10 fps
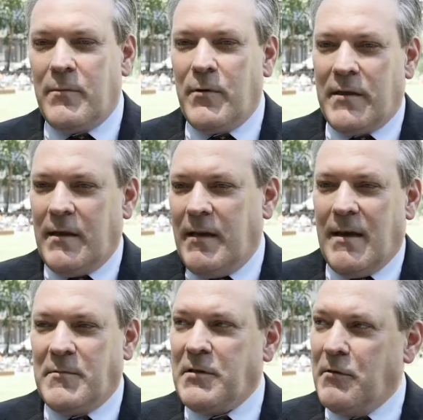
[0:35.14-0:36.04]
Within the
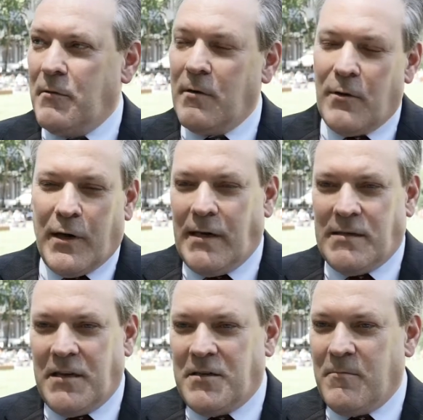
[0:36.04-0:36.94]
M2
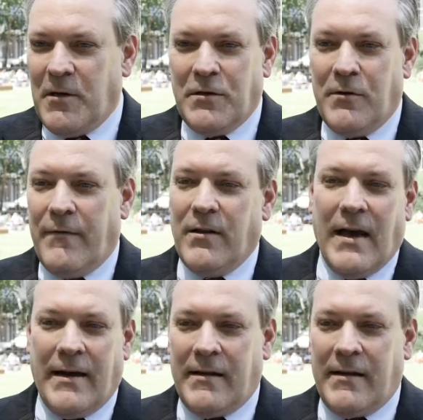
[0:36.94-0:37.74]
organization, we do have a lot